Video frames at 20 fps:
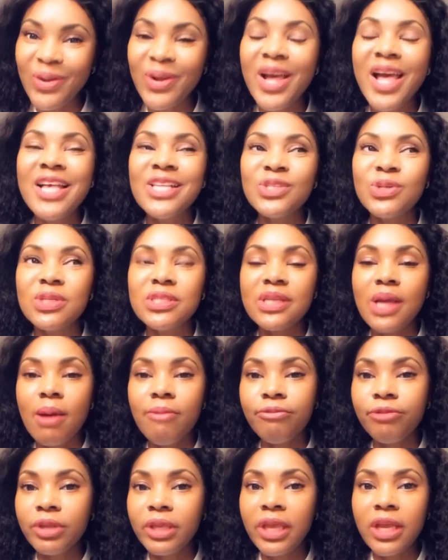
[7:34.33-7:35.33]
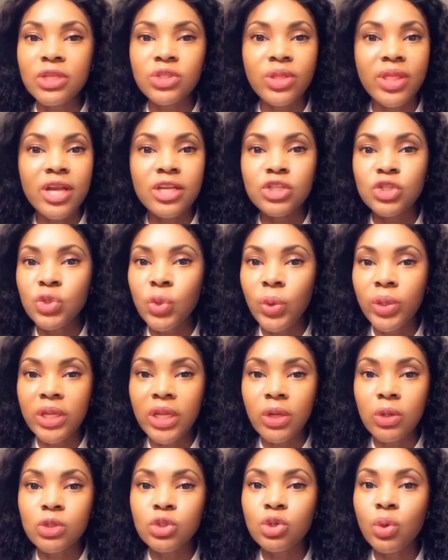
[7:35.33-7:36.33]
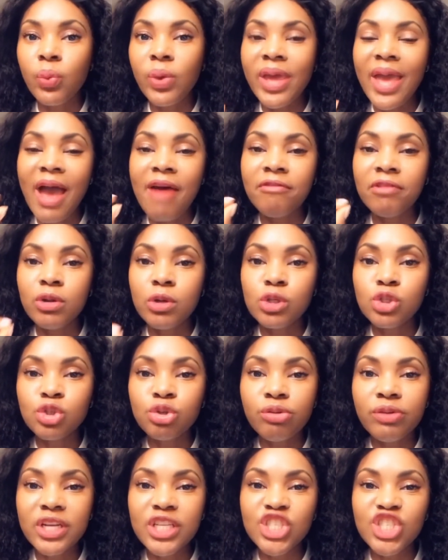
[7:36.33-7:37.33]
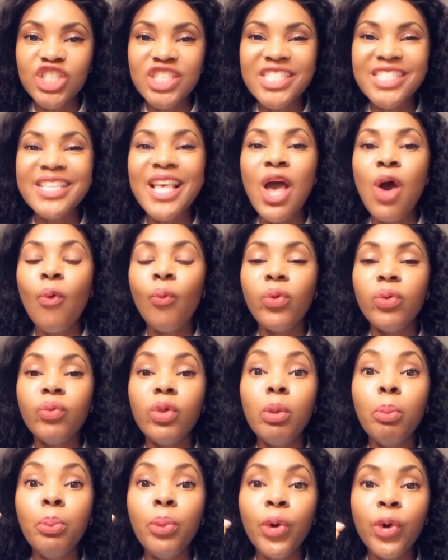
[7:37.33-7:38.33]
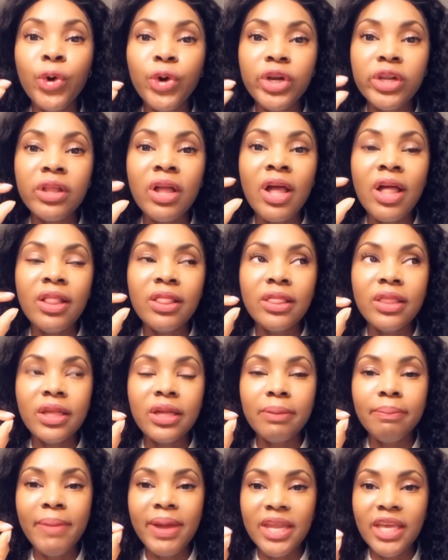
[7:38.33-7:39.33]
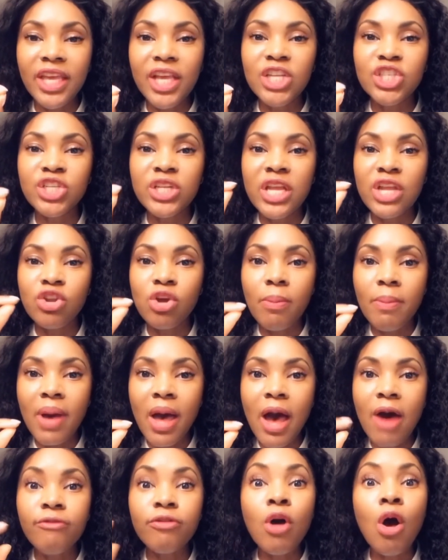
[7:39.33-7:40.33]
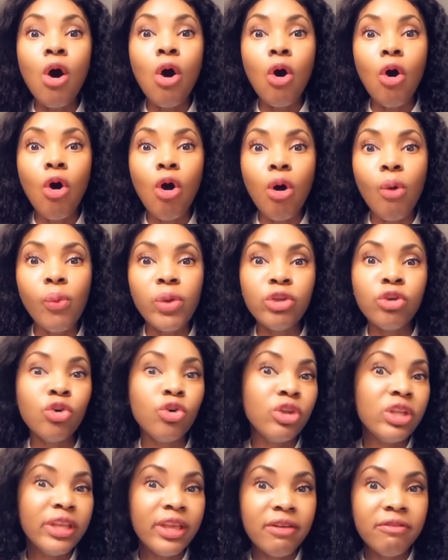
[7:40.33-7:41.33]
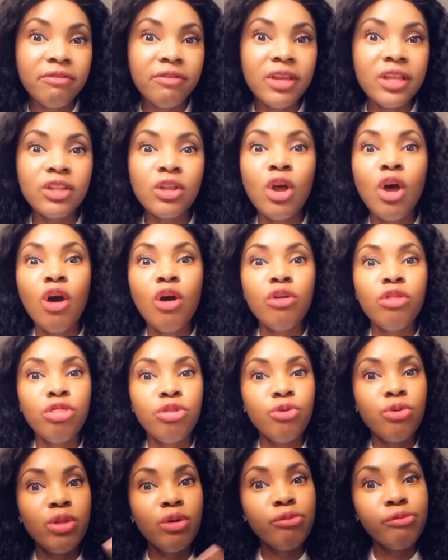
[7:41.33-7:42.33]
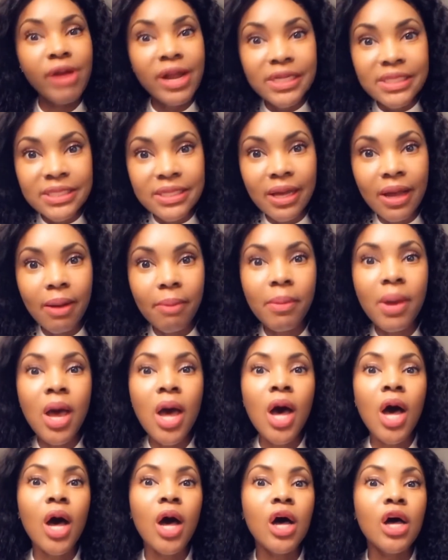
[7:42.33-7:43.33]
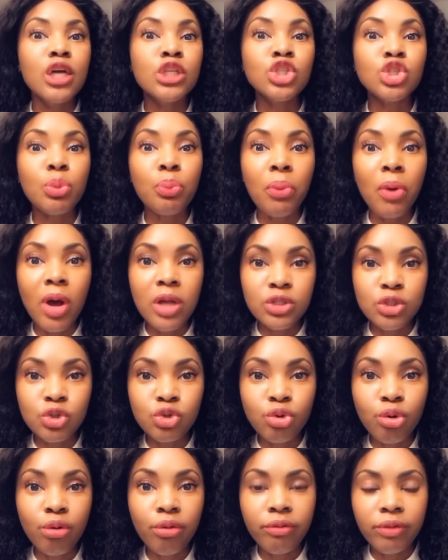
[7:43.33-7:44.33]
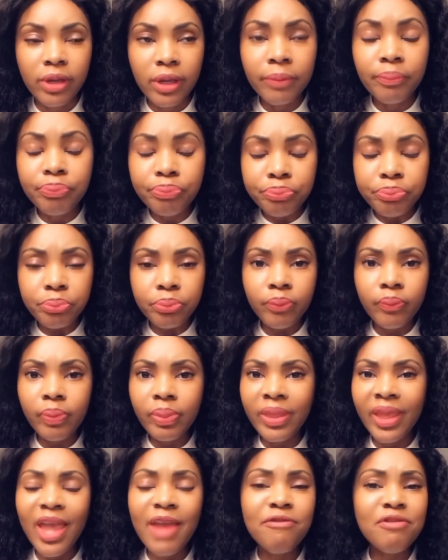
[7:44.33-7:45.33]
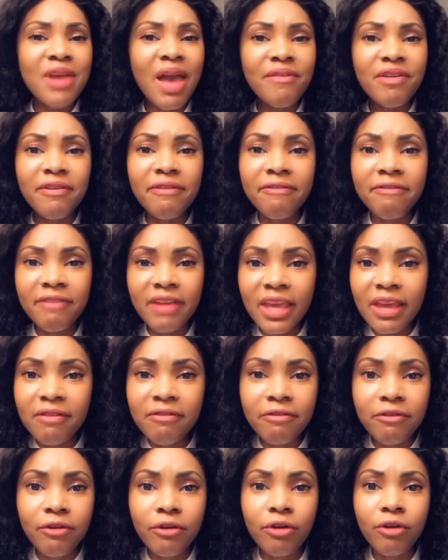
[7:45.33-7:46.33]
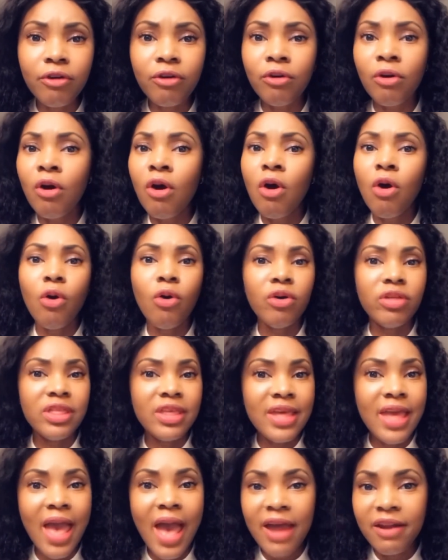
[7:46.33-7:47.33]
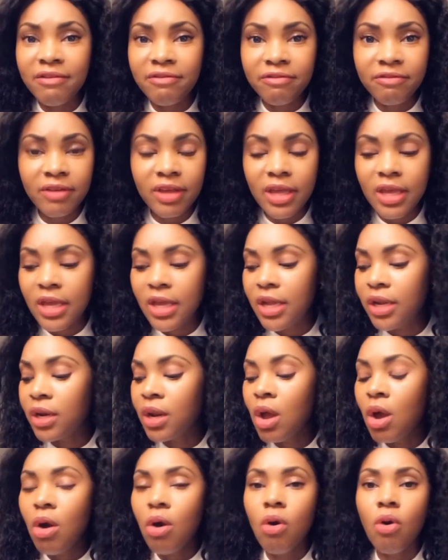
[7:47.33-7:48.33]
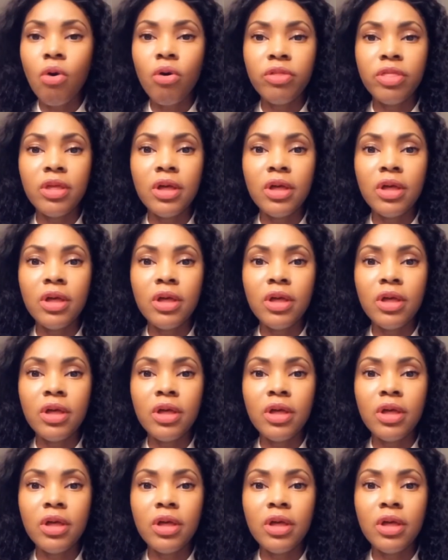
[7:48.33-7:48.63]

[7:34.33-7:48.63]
So it's comfort care, so there's no needles. So we have little syringes. We will put the medication in your mouth, or we could give it through the rectum, suppository, if you have a fever, or the Ativan, or the